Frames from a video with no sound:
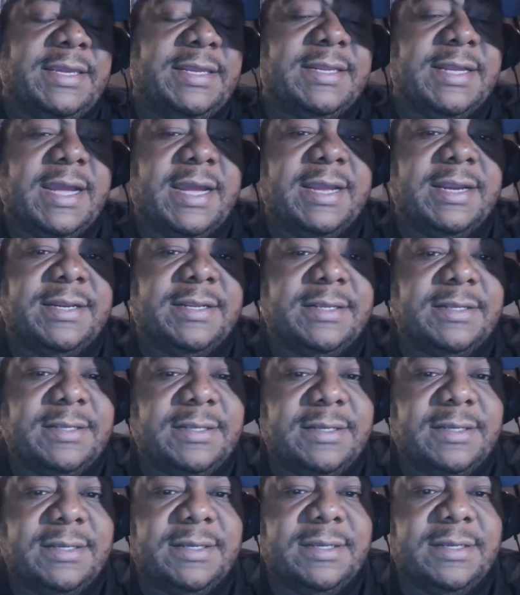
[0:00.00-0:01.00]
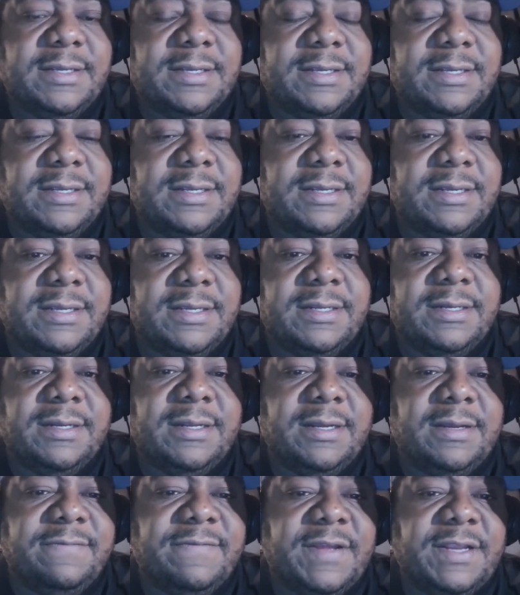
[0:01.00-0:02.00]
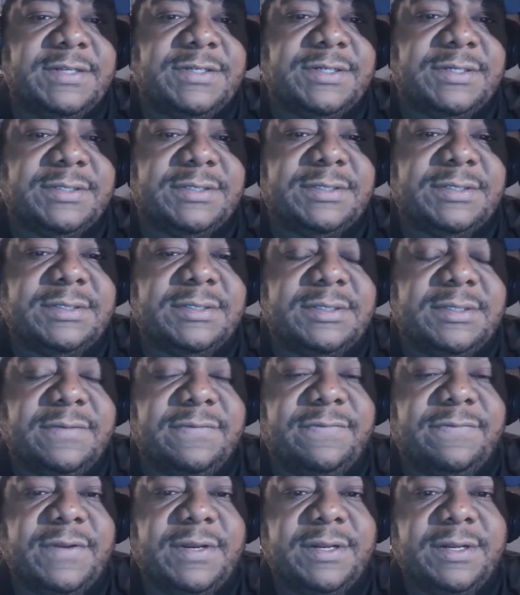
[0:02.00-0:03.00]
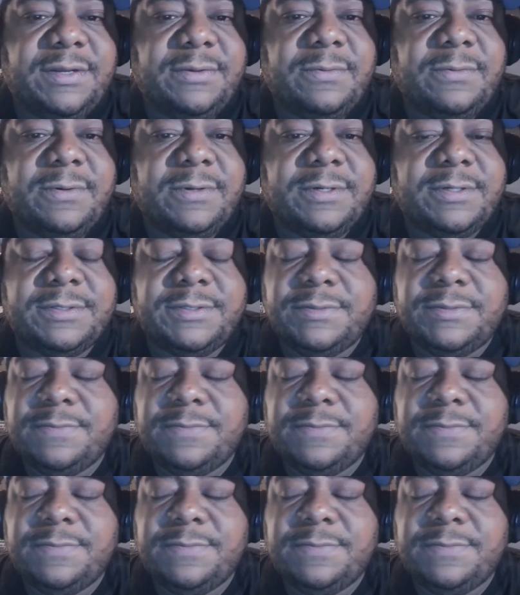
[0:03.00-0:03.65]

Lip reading: he died in Avengers Infinity Wars?